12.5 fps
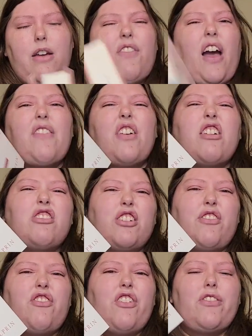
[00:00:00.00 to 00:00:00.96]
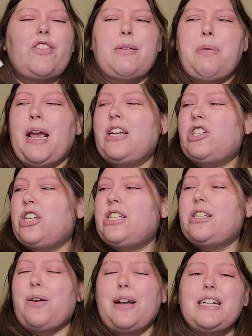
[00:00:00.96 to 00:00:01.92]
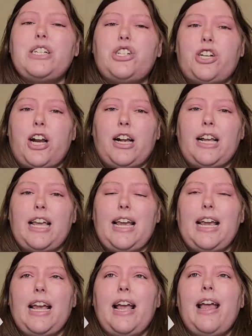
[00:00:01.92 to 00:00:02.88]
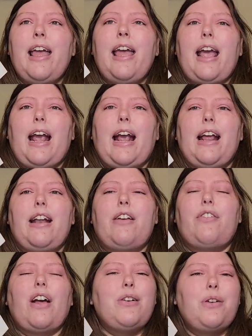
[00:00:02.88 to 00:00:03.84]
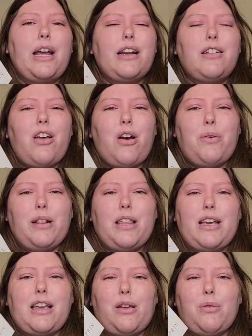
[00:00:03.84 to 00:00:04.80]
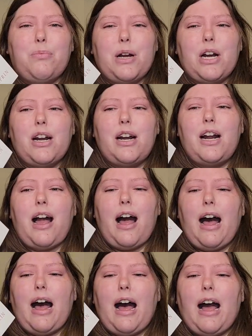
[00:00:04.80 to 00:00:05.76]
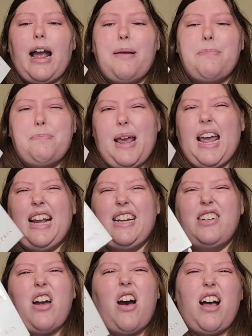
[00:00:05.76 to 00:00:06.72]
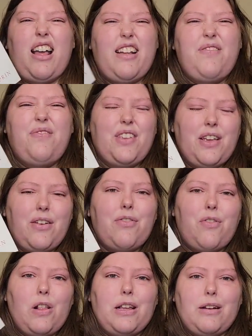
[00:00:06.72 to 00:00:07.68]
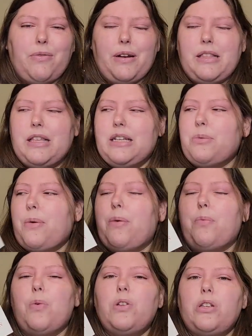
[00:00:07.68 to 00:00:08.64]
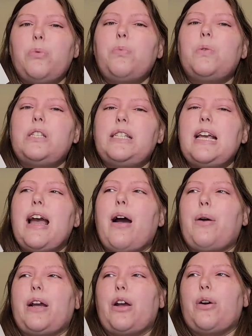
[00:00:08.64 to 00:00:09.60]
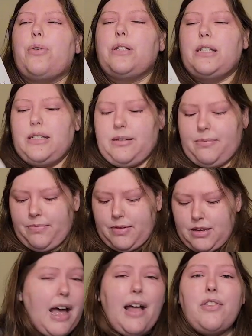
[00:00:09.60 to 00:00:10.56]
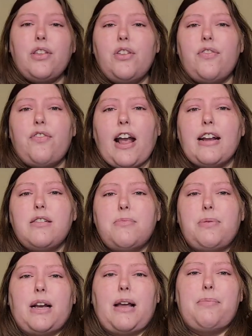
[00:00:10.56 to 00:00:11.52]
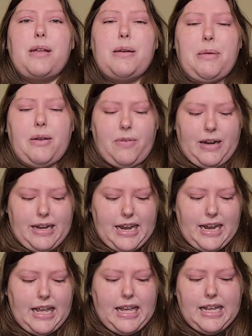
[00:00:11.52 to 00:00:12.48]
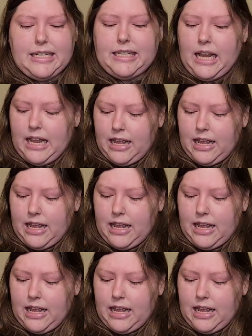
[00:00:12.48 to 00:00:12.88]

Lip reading: 550 pages, so it's chunky. And if I don't get along with the humor, I may not fully read this one. We'll see how it goes. And then the final book I'm going to be reading is